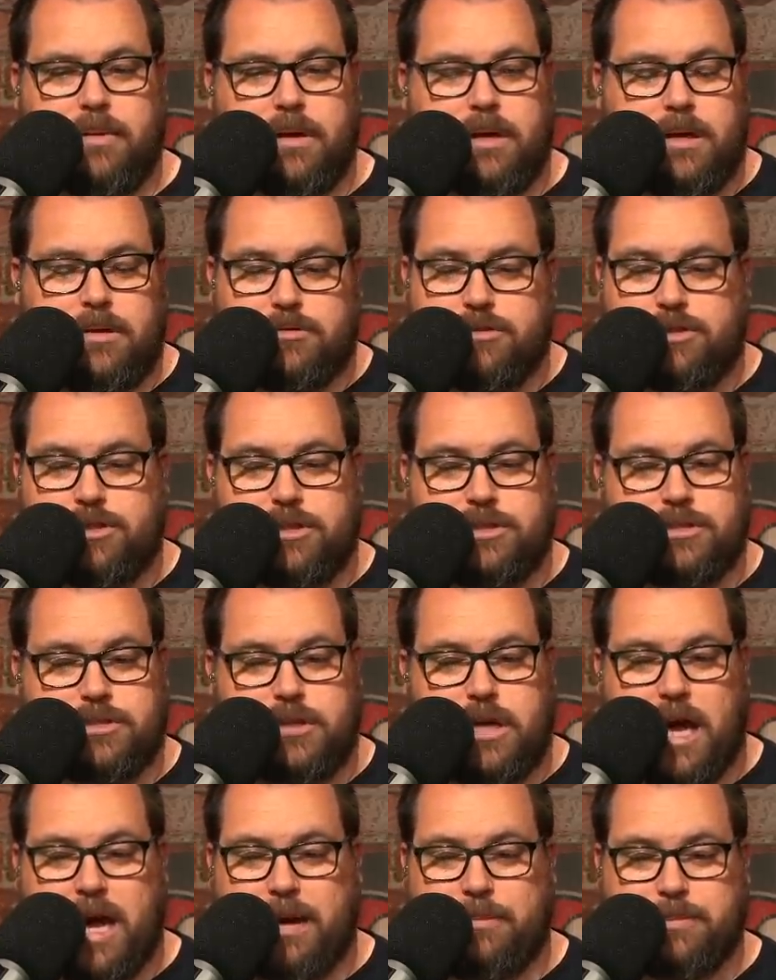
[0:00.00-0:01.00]
He was
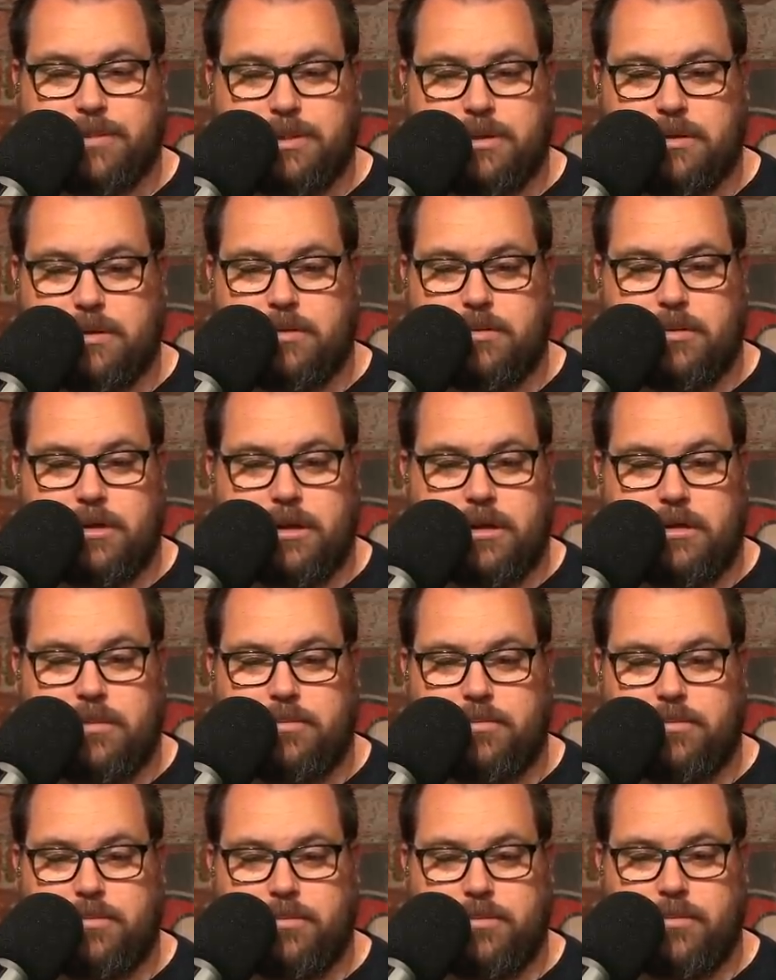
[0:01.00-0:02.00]
just
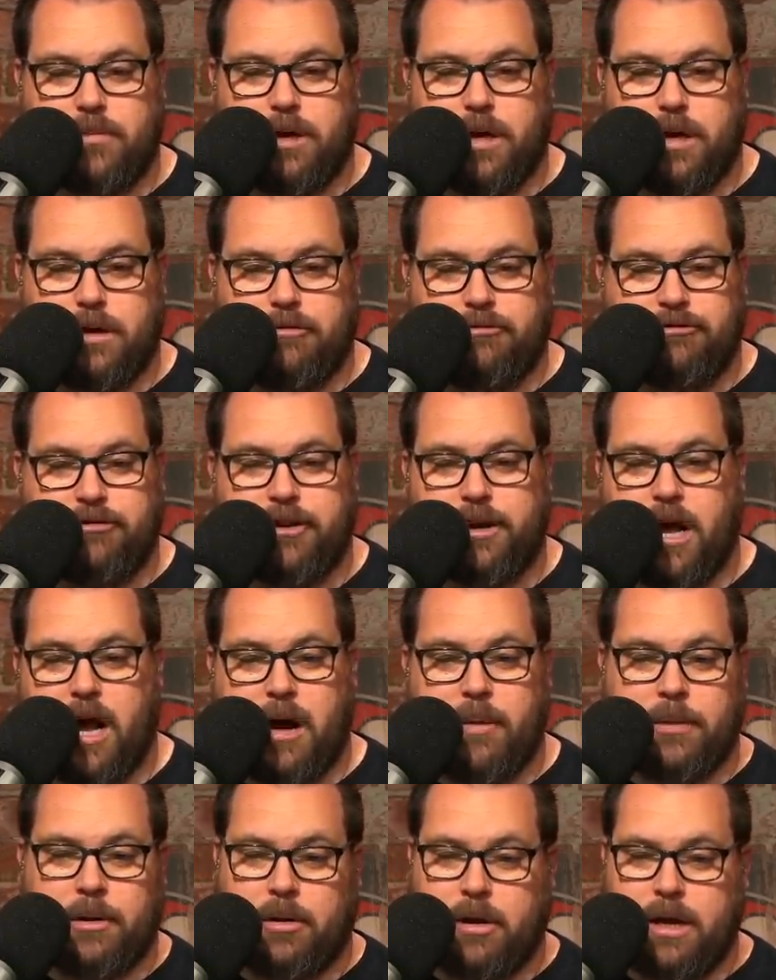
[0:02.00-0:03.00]
absolutely
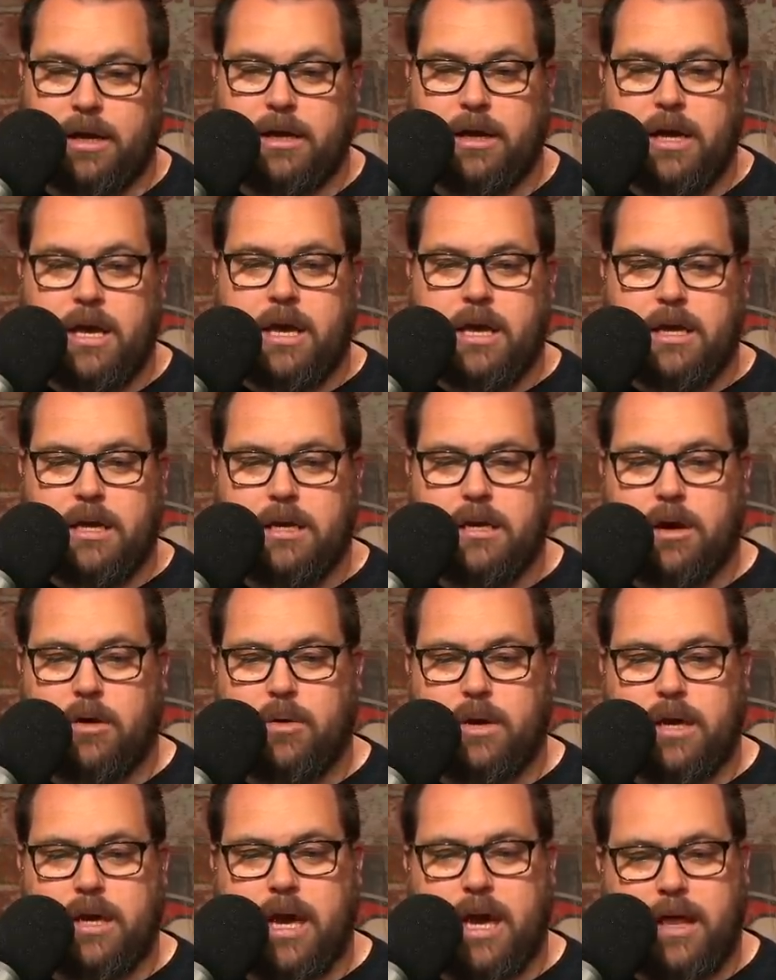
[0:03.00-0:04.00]
phenomenal. And, you
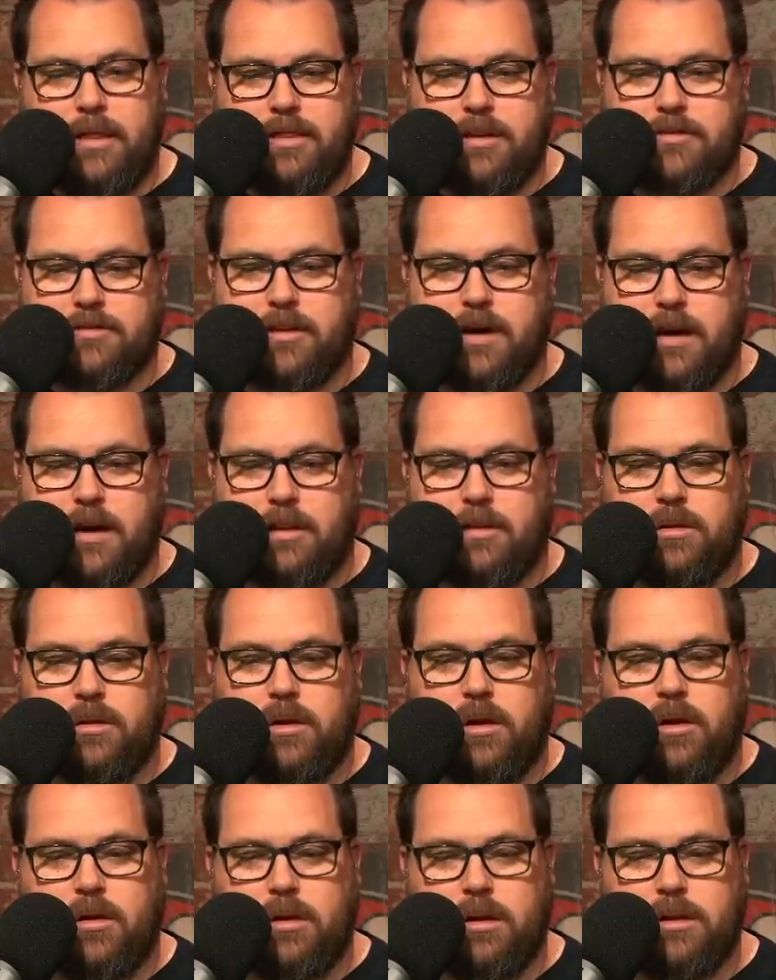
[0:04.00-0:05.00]
know, he had this kind of
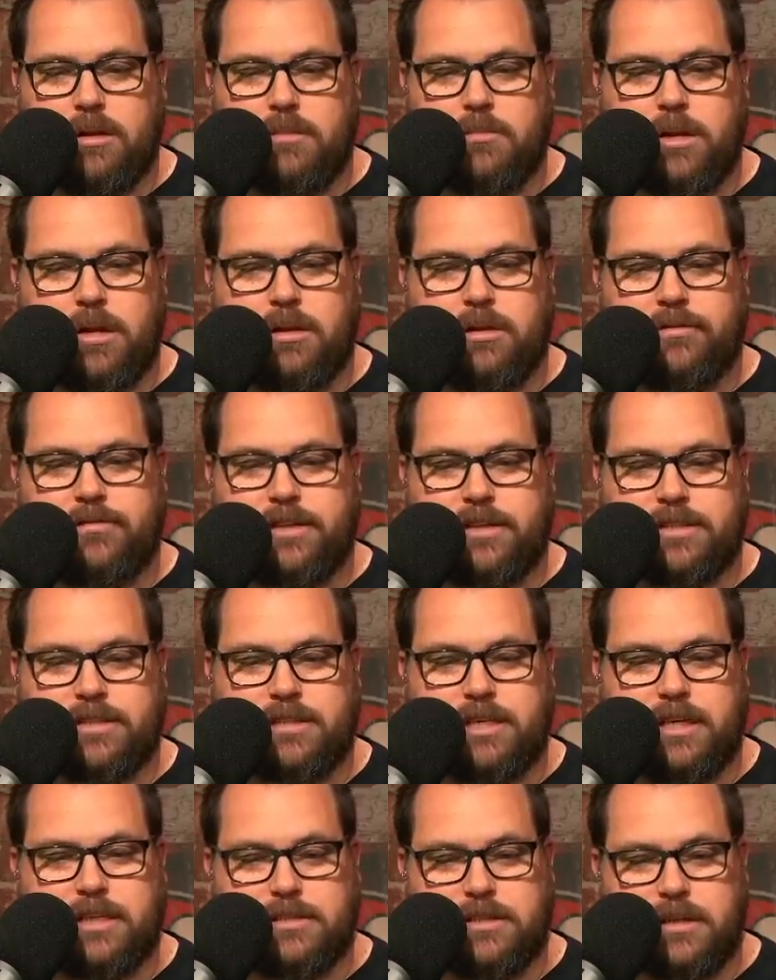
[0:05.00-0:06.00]
lull in the middle of the
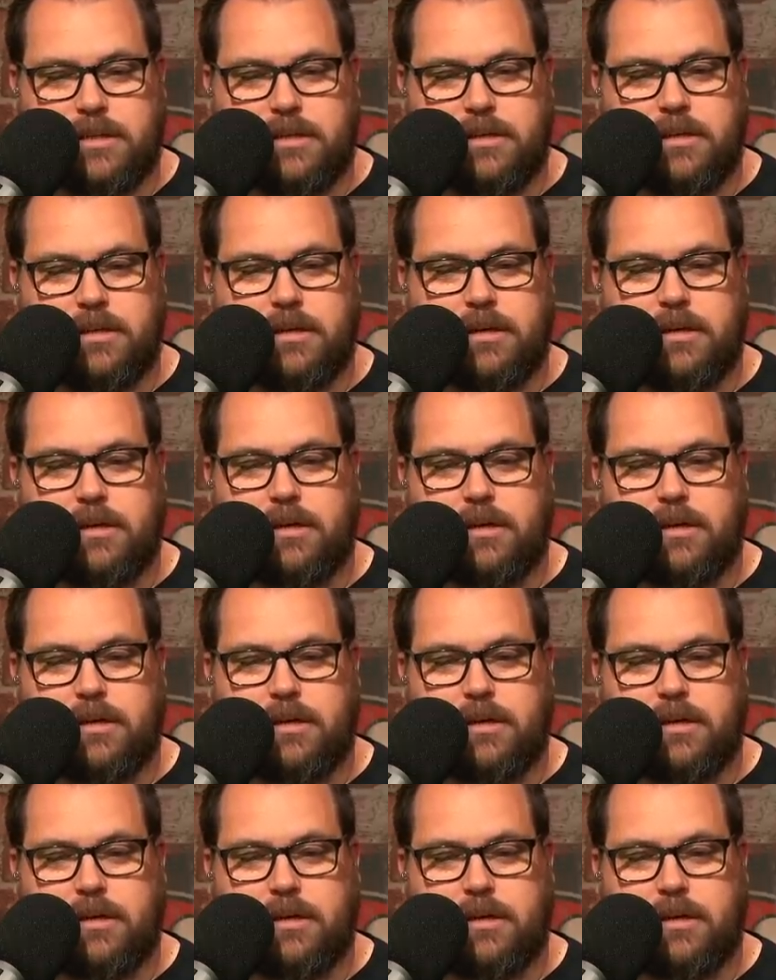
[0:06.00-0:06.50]
season